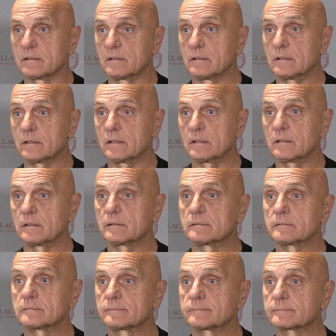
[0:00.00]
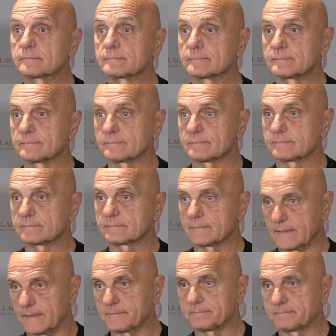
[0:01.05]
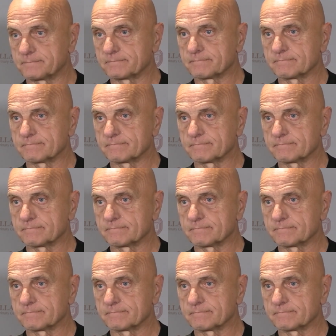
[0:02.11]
Yeah, the middle boys were